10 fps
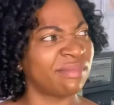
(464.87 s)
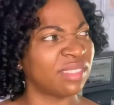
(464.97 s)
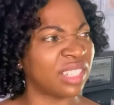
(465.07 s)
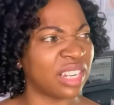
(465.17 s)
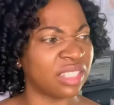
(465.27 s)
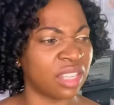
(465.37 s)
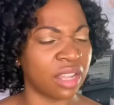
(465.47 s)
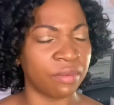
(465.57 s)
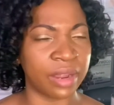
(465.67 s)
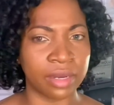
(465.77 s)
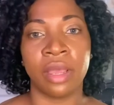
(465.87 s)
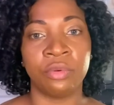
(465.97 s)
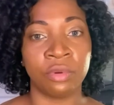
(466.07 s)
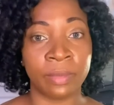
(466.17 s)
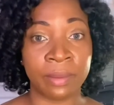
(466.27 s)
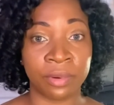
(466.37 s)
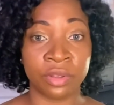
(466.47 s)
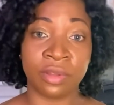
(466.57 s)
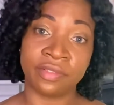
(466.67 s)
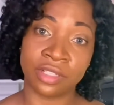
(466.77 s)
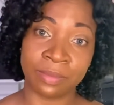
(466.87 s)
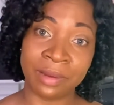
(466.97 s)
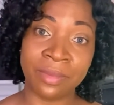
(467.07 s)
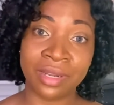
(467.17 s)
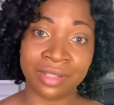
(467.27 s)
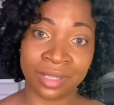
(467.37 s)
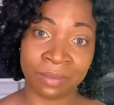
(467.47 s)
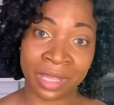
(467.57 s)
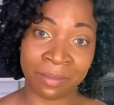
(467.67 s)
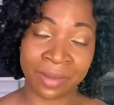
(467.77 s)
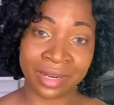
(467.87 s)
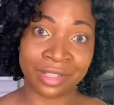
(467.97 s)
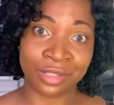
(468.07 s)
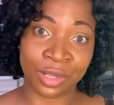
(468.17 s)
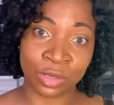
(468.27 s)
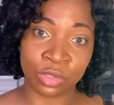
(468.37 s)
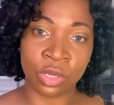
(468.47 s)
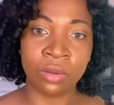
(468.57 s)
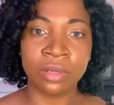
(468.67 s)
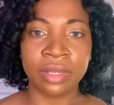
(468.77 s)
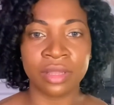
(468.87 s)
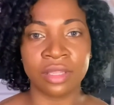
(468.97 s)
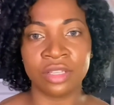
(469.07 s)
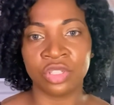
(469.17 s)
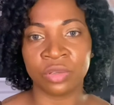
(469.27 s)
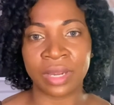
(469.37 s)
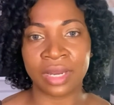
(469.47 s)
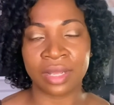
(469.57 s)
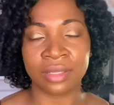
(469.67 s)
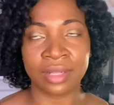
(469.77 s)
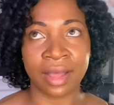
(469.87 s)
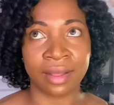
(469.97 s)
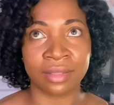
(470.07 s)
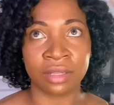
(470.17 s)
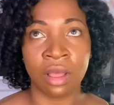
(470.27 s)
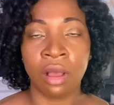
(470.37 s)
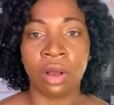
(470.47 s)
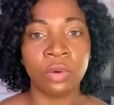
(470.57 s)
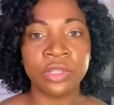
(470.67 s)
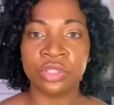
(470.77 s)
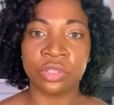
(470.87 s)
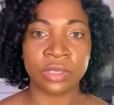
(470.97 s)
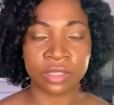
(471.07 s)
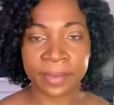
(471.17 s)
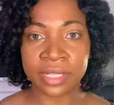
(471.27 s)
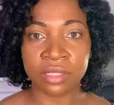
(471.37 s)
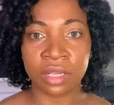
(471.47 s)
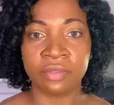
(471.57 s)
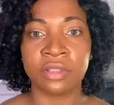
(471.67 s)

Did I say that right? And remember, you have to spend money to make money. So don't look at these training as, oh, it's too expensive.